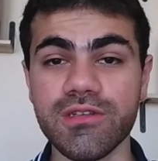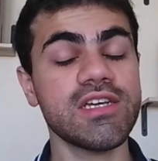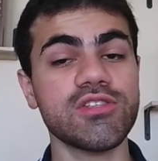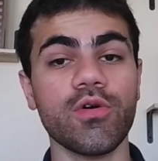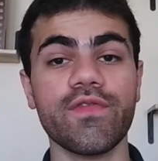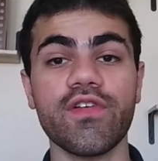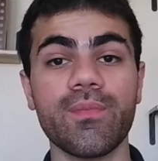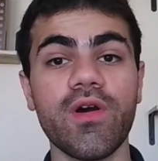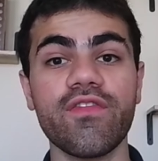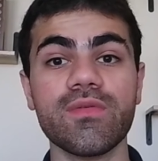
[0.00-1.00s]
So if your
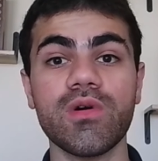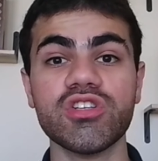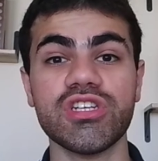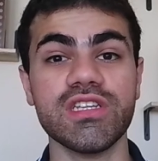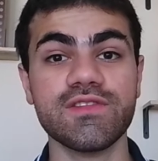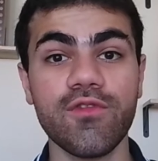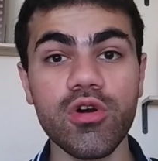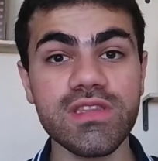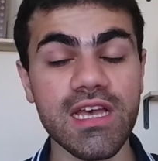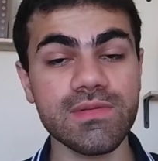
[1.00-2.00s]
profit margin is 4
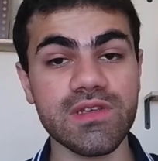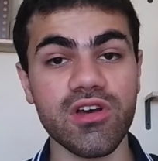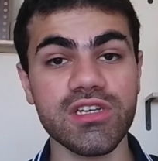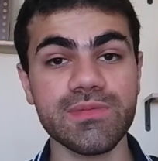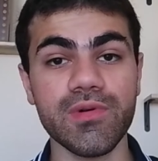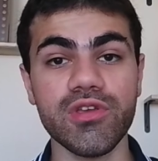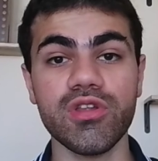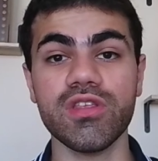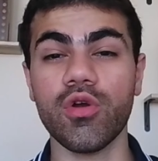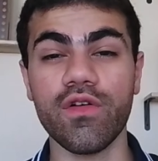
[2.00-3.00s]
times the cost per
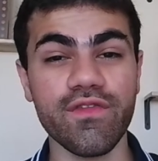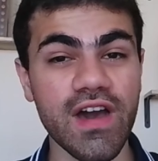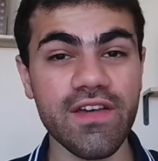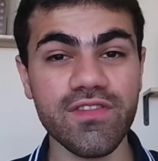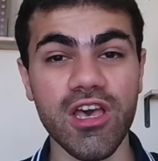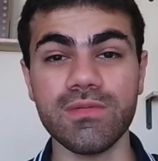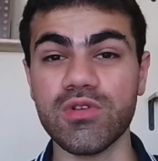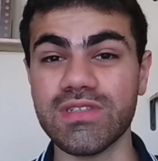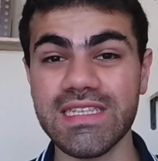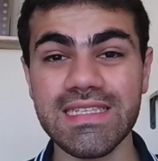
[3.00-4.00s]
unit, or 5 times, or
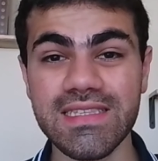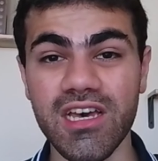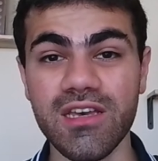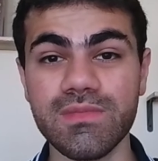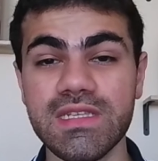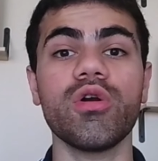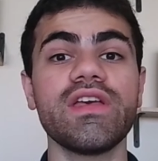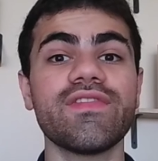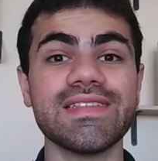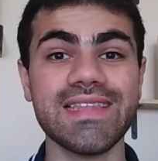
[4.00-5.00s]
6 times, or
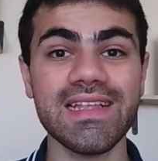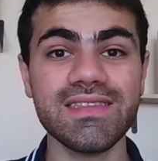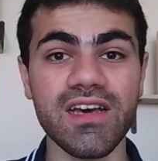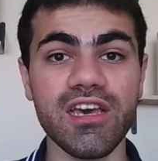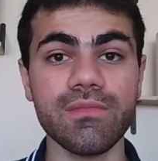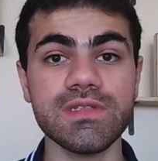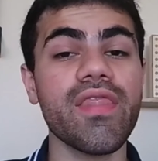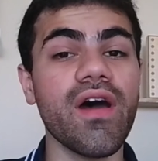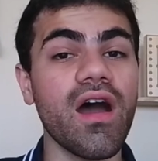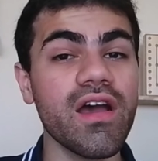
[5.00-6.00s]
even 10 times,
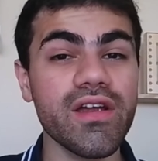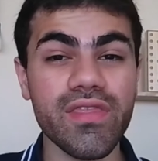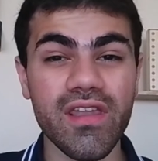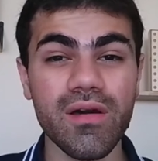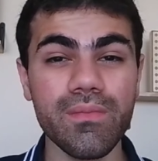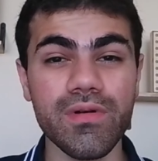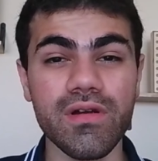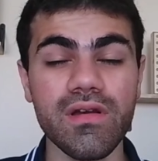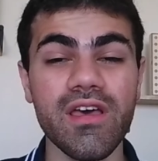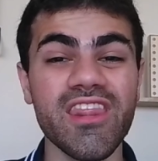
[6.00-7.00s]
the higher the
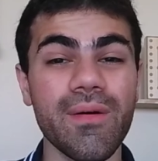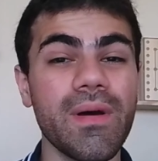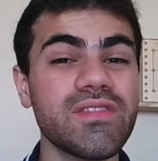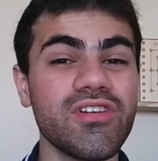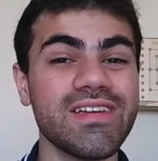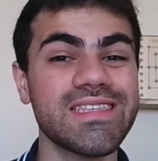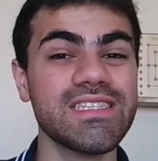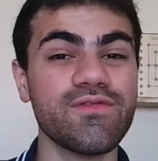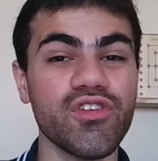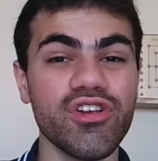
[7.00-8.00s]
number, the better it is
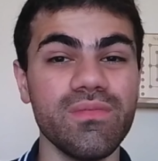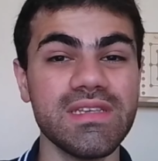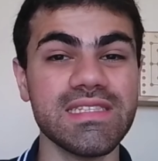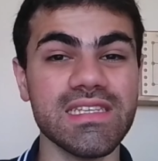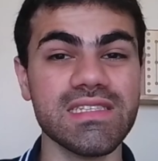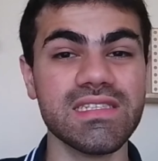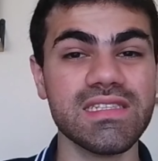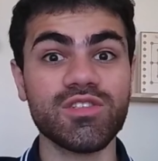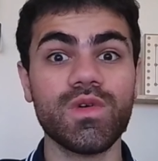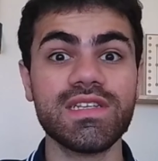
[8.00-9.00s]
for your business.
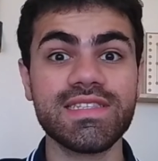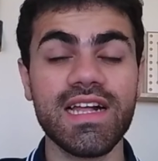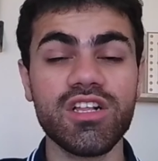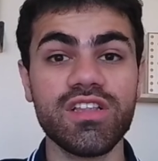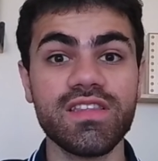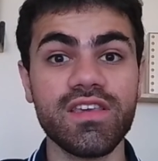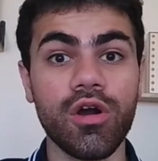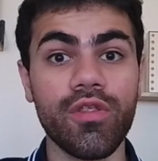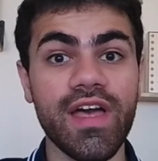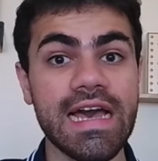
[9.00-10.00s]
As well as calculating
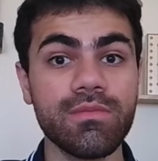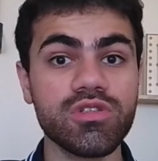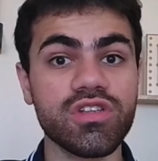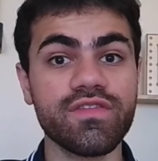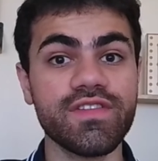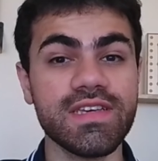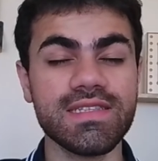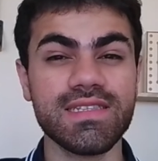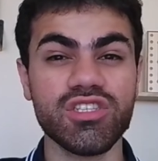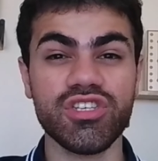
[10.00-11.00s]
all the Amazon
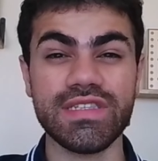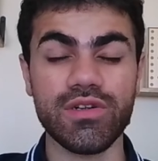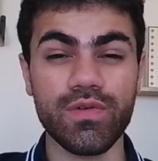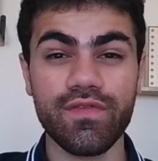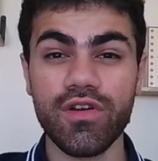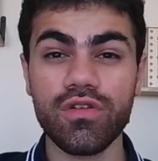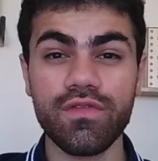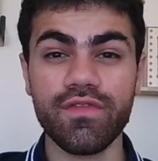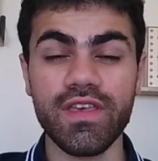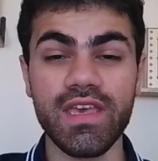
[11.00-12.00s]
fees, such as the referral
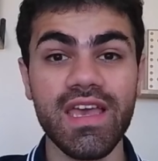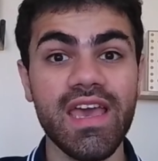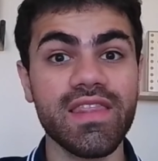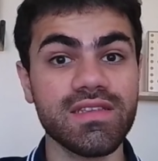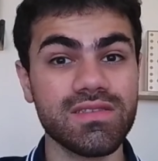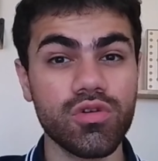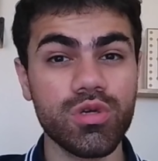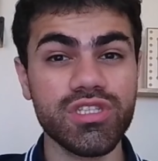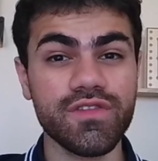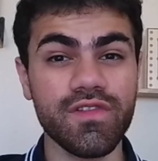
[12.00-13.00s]
fee, the
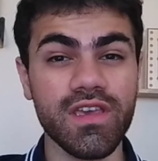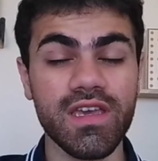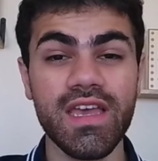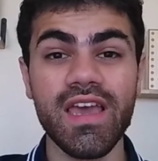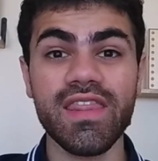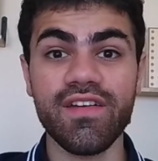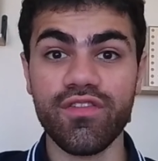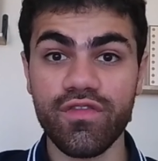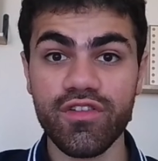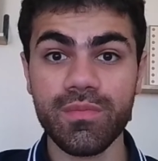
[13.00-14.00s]
storage fee, the
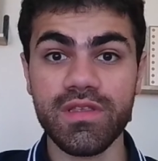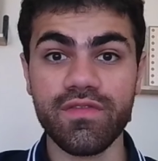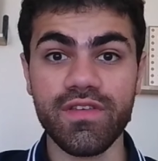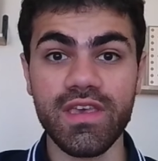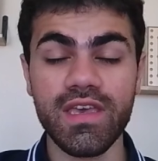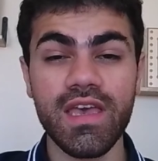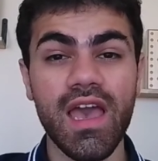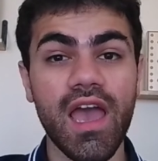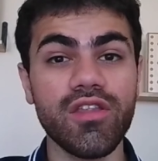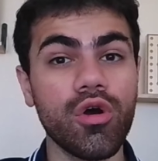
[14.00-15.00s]
fulfillment fee,
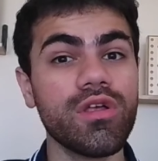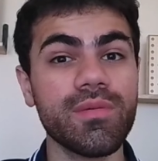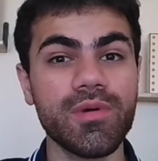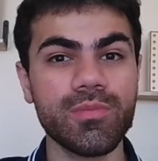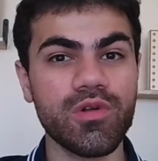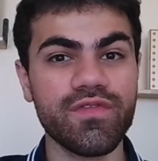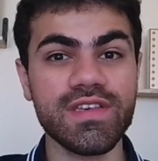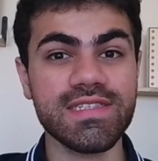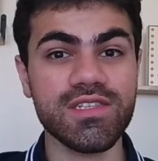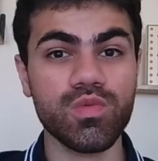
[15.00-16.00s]
and all the minimal fees as